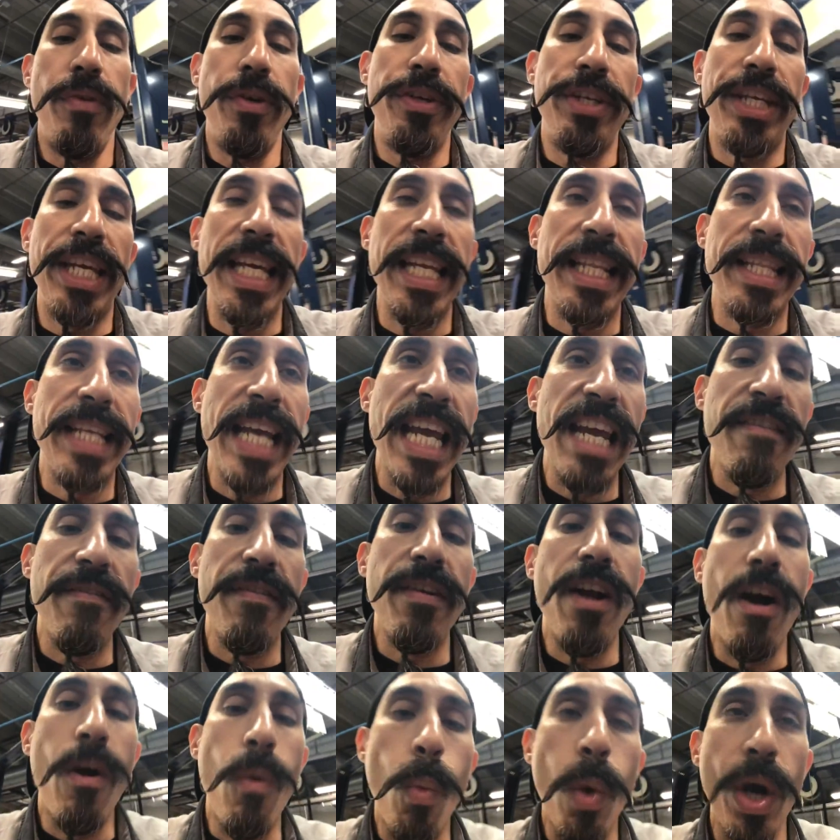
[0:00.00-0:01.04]
for King
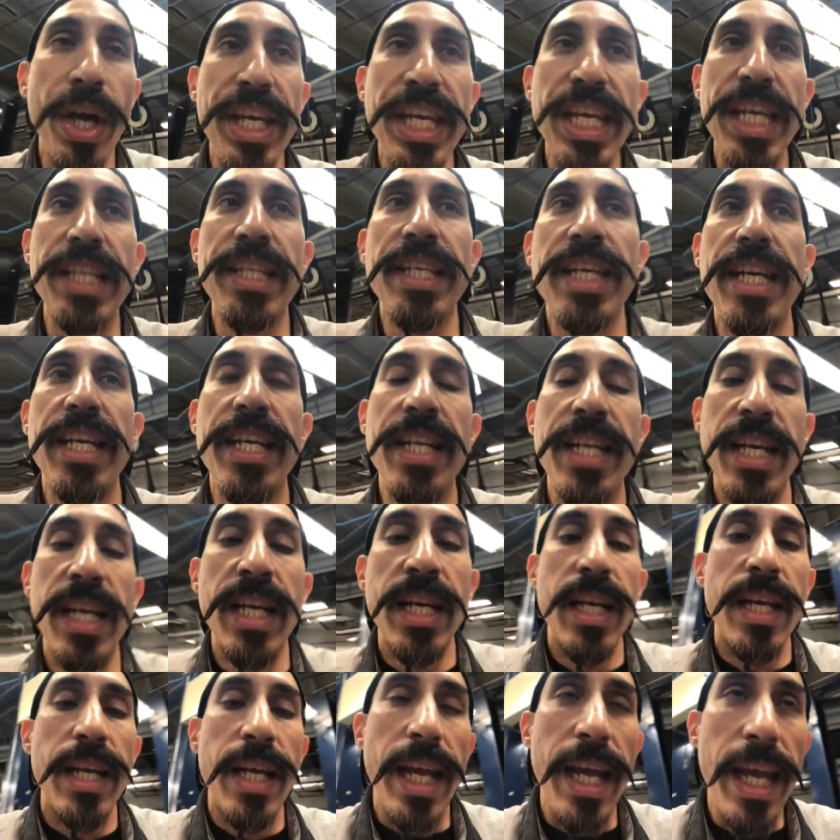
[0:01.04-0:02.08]
David on what he did
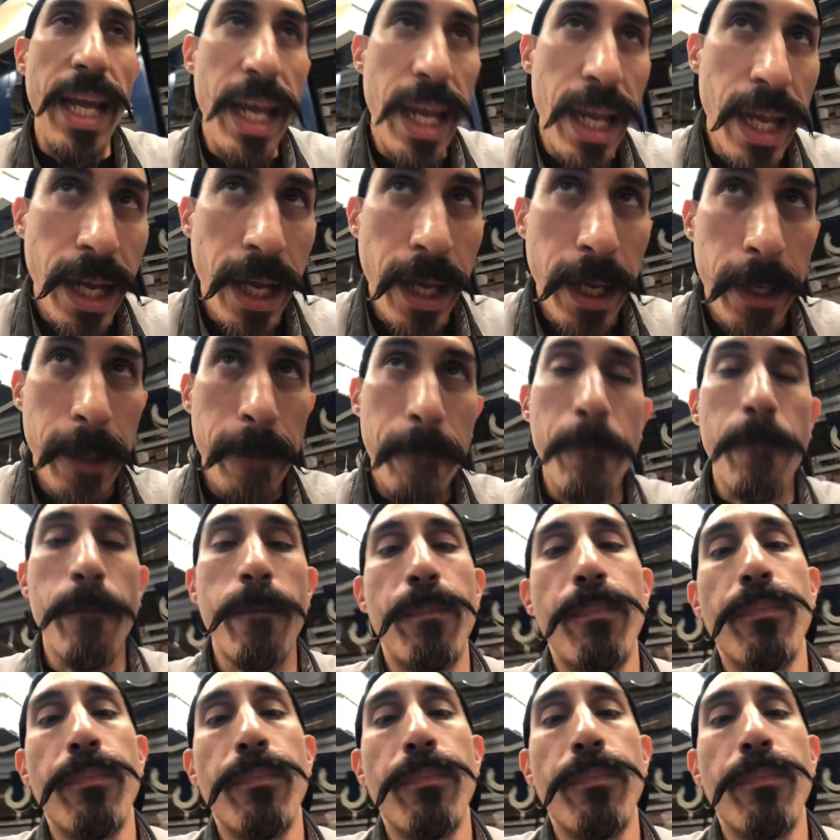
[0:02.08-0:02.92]
in